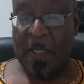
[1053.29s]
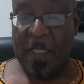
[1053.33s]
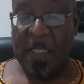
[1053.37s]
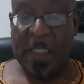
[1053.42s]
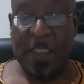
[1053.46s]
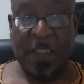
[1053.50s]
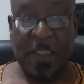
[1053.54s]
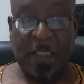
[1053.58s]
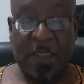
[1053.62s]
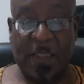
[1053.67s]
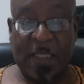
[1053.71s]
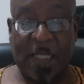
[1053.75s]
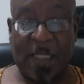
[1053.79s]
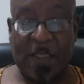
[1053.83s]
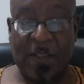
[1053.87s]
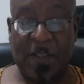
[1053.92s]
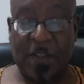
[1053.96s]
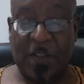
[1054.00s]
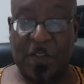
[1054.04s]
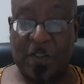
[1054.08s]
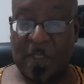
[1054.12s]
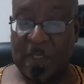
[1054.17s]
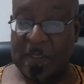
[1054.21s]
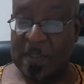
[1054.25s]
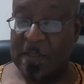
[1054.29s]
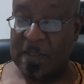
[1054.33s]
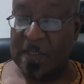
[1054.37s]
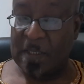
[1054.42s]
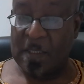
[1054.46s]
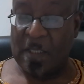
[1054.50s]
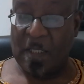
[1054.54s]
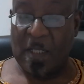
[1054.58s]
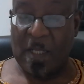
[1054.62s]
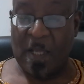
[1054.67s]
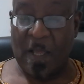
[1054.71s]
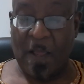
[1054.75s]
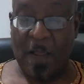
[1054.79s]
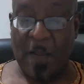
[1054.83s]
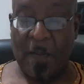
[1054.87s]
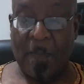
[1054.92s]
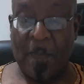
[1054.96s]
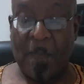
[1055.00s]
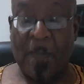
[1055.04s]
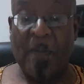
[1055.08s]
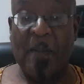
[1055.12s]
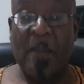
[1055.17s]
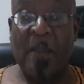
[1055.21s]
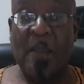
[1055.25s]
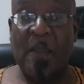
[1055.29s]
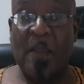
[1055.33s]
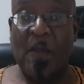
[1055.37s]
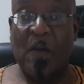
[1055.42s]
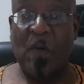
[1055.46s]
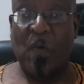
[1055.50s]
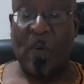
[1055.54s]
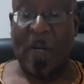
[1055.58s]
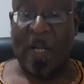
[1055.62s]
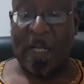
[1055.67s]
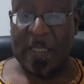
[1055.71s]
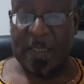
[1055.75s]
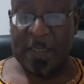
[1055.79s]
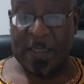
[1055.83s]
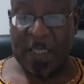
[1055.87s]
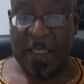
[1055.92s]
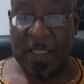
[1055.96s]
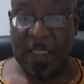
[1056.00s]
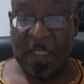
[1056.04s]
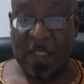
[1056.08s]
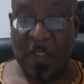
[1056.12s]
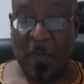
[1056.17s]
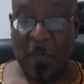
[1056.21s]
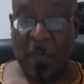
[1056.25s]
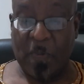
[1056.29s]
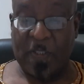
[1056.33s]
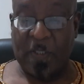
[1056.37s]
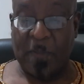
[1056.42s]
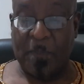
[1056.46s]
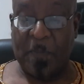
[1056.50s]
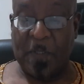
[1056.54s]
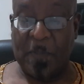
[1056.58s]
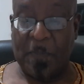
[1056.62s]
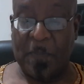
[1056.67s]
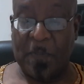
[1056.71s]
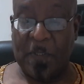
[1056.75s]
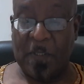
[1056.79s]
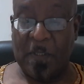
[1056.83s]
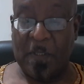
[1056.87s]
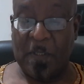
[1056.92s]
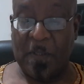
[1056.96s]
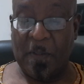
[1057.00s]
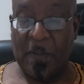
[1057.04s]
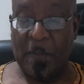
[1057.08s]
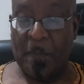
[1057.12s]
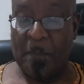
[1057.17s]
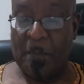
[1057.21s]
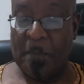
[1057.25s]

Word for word: He just had to trust in Allah while dealing with a people,